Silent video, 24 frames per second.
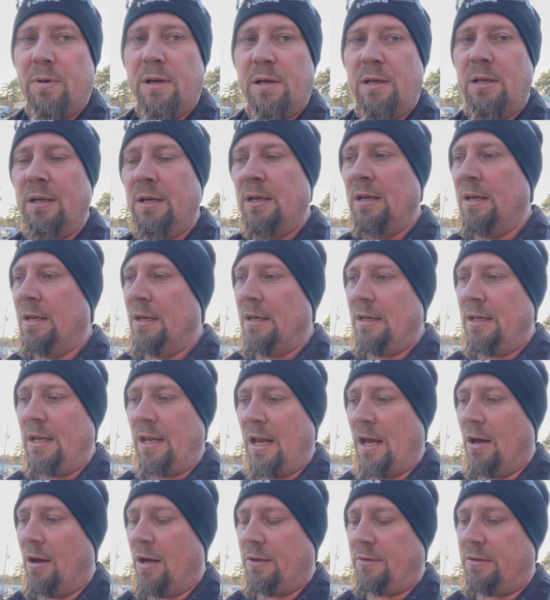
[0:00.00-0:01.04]
But you
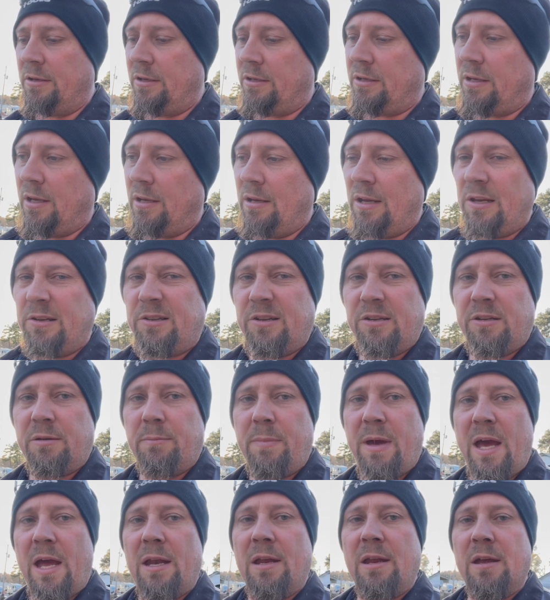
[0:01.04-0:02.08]
know, it's just a, it's just a
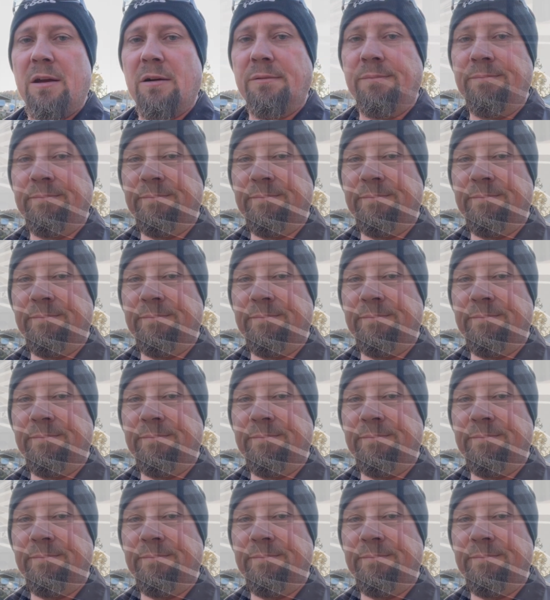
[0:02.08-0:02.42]
bad deal.